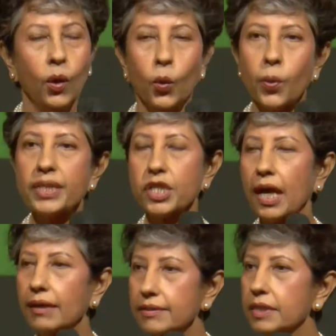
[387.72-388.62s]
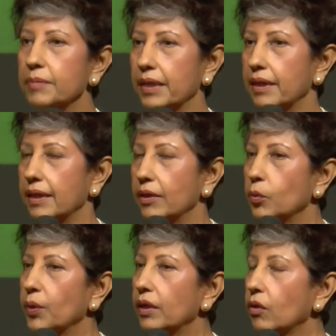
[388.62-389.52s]
which ultimately
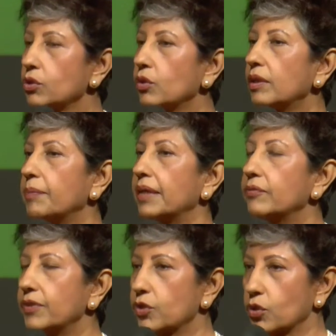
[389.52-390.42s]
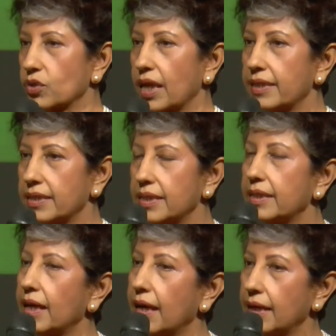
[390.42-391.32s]
will not only benefit
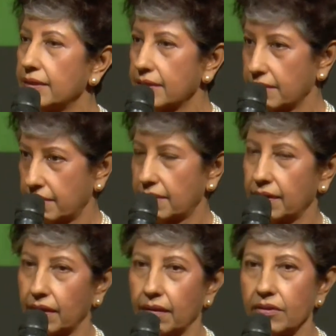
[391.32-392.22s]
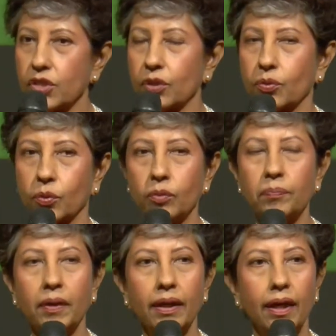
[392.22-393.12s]
society as in a larger group,
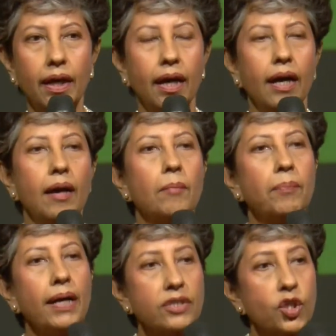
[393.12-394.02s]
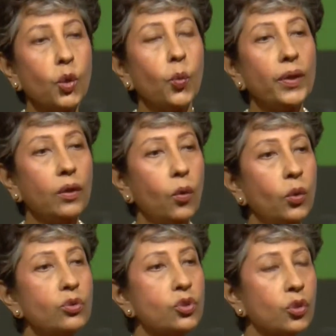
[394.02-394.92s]
but will
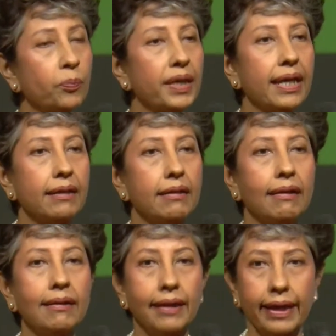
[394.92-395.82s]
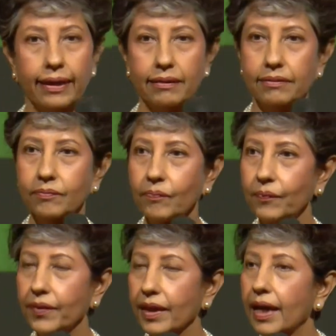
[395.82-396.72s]
also be an earning
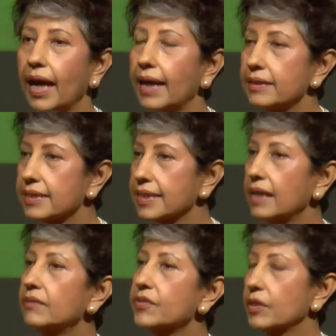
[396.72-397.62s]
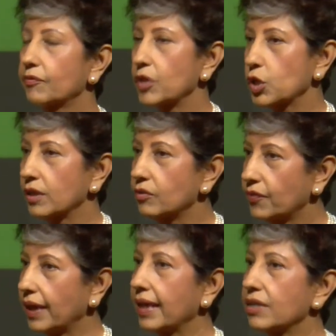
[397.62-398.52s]
and self-sufficient
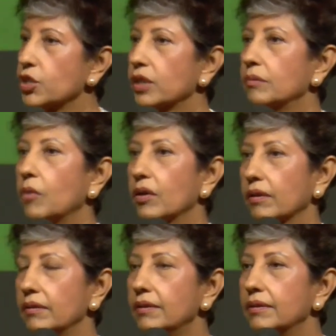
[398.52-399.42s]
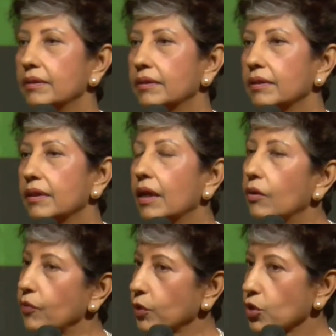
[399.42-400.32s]
financial model
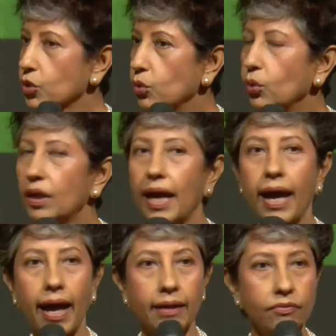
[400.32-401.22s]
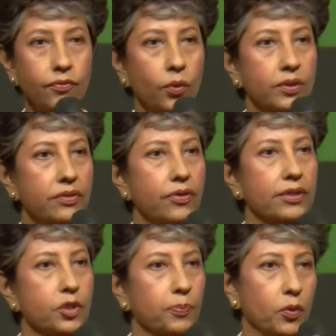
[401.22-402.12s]
for the school and for the
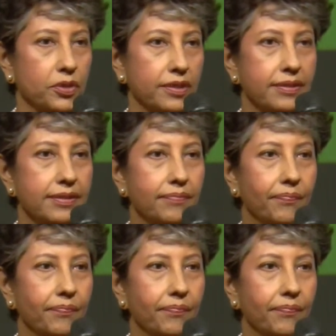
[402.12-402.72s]
transporters.